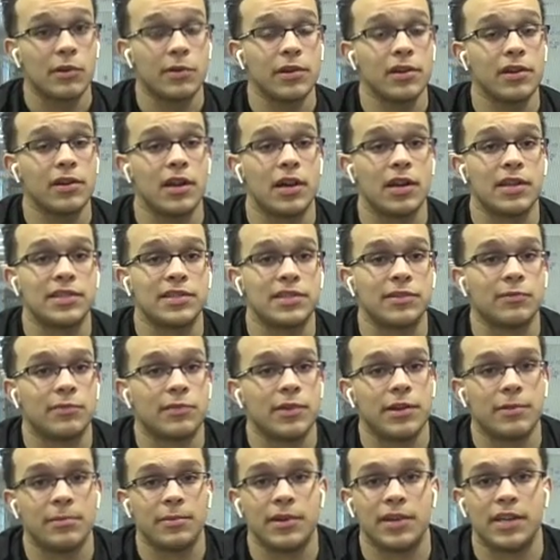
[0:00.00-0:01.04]
and Austin
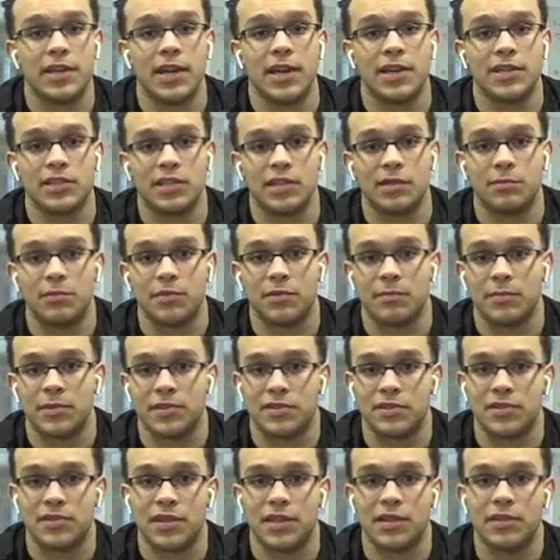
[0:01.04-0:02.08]
were able to catch up with
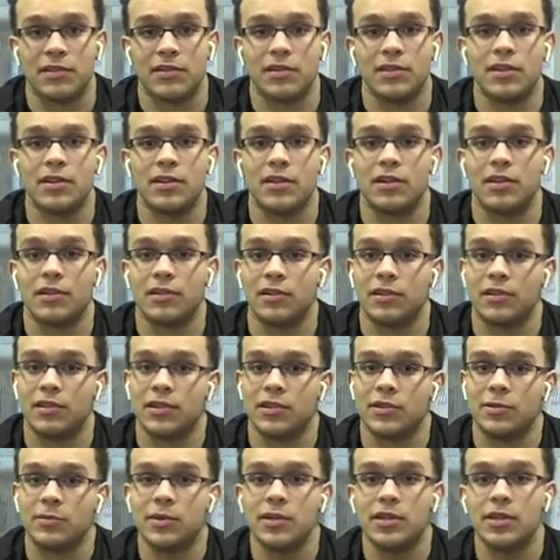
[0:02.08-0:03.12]
Mr. Taylor earlier
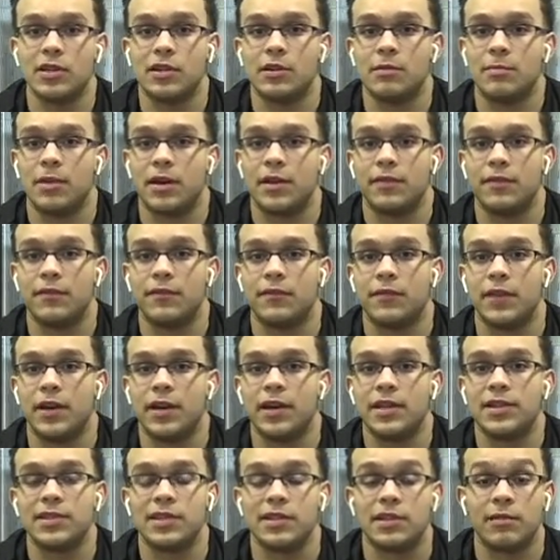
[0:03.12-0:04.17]
this week about
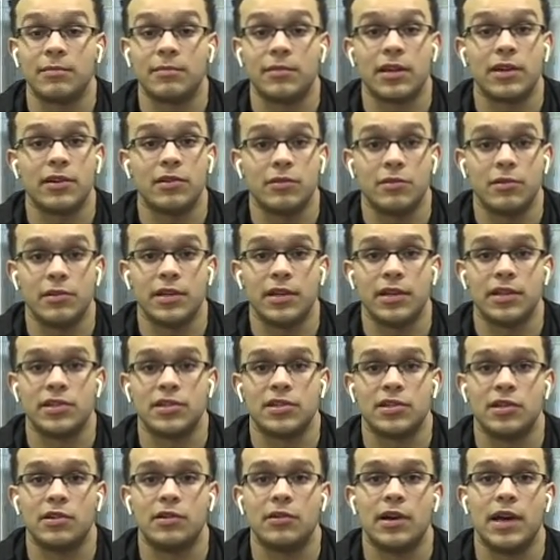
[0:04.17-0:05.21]
Friday's Alumni Hooligans
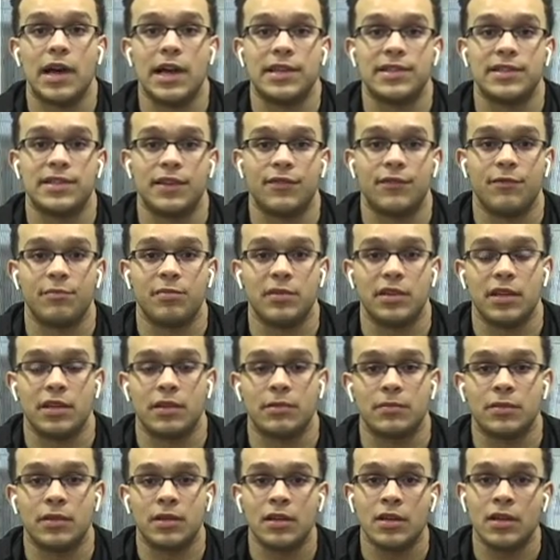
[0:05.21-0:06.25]
show at 7
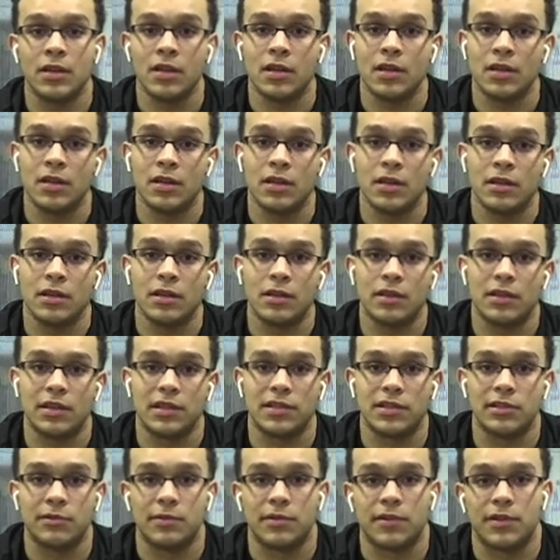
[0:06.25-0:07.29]
p.m.
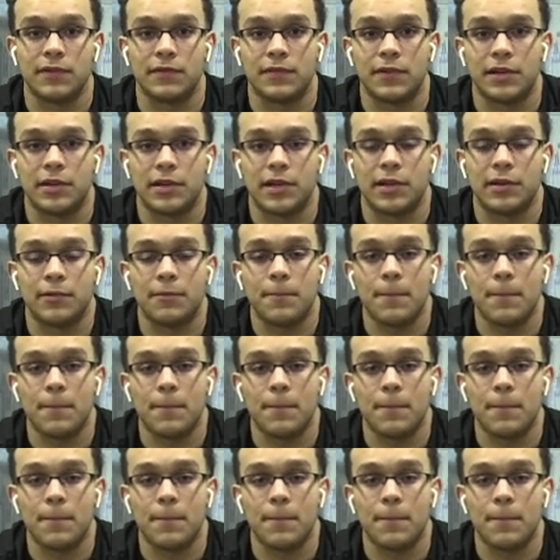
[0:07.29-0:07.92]
Let's see what they found out.